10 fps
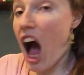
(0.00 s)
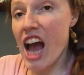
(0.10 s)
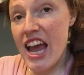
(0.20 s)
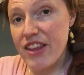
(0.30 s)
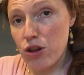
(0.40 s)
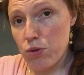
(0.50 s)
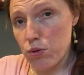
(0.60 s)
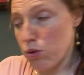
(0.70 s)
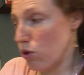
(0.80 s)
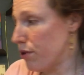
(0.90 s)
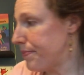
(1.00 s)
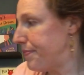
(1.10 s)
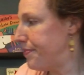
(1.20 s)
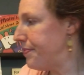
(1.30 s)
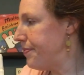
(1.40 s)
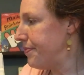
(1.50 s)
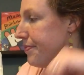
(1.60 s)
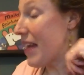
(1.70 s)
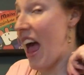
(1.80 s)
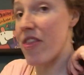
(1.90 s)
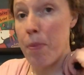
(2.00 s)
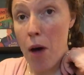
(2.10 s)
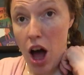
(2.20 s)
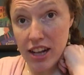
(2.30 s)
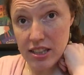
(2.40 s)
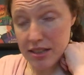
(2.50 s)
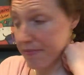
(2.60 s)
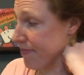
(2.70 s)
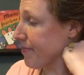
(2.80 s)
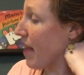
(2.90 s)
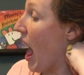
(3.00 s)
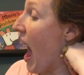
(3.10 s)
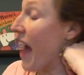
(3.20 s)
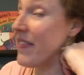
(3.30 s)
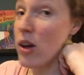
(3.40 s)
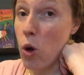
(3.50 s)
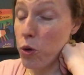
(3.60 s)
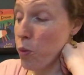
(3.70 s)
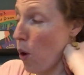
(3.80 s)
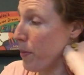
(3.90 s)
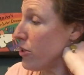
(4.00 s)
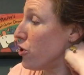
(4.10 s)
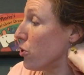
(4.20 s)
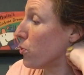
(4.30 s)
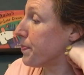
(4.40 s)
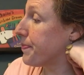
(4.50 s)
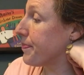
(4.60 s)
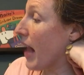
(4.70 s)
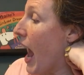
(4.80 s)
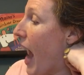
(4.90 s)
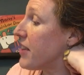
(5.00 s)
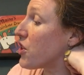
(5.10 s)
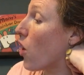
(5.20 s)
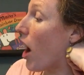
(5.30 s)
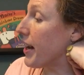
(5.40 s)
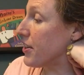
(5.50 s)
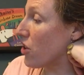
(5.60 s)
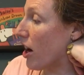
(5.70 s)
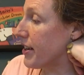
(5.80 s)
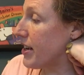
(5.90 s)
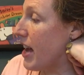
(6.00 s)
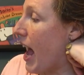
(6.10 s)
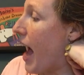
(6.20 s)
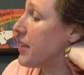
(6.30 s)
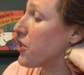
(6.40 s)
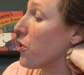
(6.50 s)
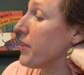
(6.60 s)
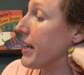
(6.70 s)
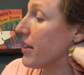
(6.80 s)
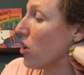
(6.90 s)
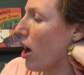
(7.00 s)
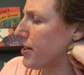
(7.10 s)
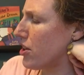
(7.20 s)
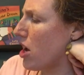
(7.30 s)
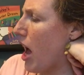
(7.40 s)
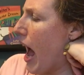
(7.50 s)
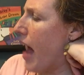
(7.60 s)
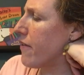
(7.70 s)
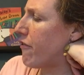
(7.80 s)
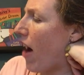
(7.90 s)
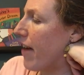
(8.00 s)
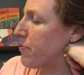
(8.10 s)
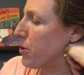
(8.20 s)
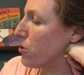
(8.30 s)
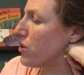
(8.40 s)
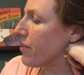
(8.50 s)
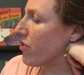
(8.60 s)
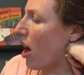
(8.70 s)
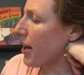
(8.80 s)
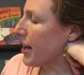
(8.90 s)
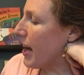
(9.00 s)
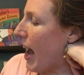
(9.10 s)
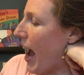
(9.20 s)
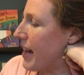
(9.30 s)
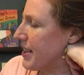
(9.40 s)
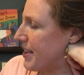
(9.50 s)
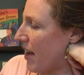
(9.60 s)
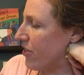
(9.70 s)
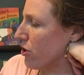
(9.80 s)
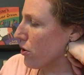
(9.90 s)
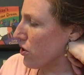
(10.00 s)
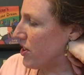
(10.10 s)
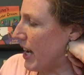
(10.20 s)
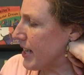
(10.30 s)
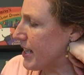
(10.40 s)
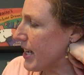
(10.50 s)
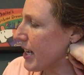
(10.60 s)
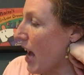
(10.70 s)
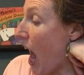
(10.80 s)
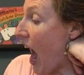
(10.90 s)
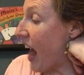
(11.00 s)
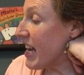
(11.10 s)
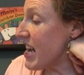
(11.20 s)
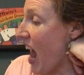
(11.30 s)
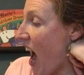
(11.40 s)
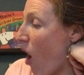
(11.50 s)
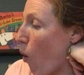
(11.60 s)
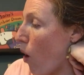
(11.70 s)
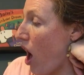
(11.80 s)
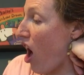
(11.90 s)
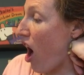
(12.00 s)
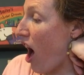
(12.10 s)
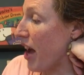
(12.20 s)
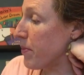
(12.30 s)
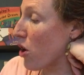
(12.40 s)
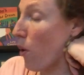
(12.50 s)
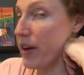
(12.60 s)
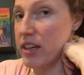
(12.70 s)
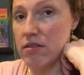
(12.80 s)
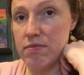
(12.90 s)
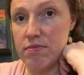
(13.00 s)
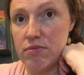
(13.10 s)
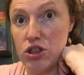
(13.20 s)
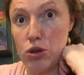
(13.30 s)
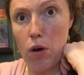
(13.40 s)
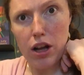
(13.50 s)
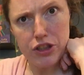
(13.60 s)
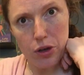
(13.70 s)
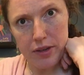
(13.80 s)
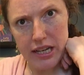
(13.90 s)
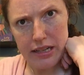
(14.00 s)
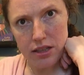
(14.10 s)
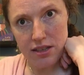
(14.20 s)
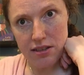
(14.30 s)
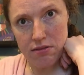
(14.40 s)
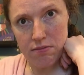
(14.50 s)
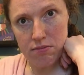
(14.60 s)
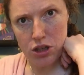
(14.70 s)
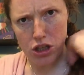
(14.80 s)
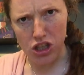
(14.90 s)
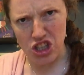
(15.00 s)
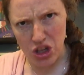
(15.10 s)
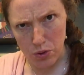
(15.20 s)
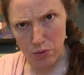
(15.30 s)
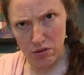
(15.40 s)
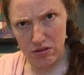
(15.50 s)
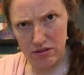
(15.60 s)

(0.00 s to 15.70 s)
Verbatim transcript: I ate the gruel and the pot and the old woman, too, and Skohotton and Skolinkenlot and five birds in a flock and seven girls dancing. And now I'm going to also eat you!